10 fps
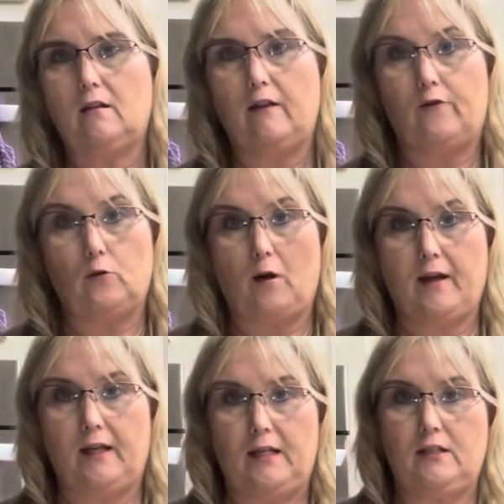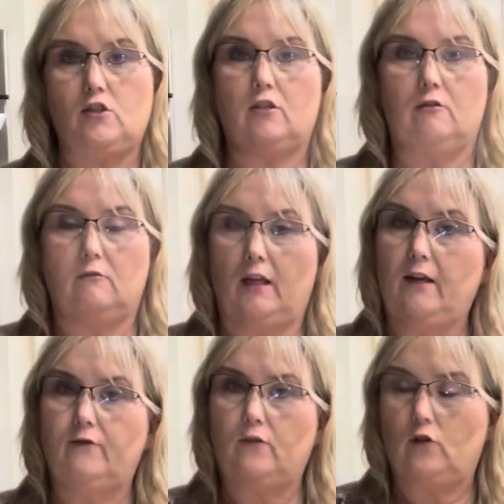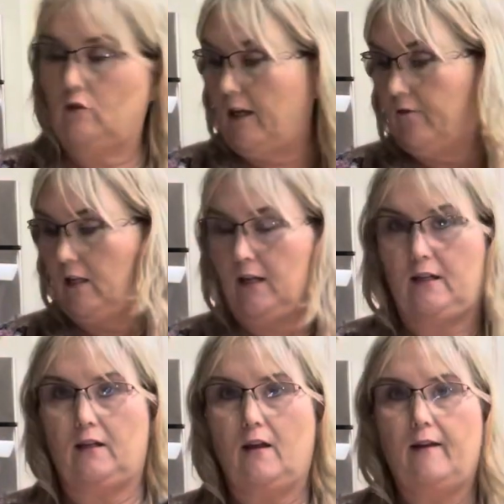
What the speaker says: if you're right-handed, to your left if you're left-handed.